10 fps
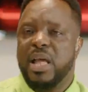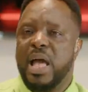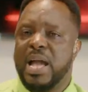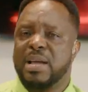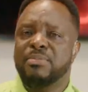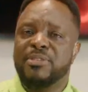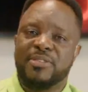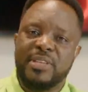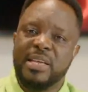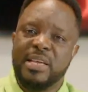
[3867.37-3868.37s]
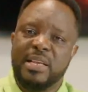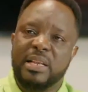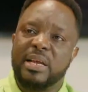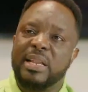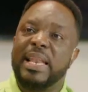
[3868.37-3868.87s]
I am
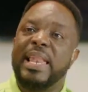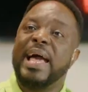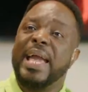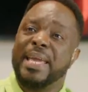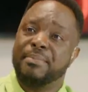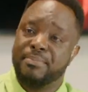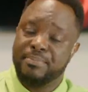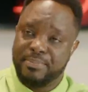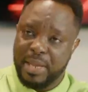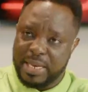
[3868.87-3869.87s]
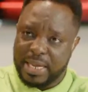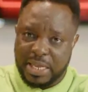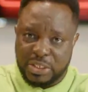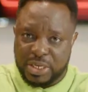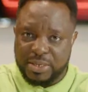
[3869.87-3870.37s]
seeing lime in the
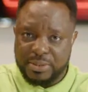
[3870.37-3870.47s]
kitchen.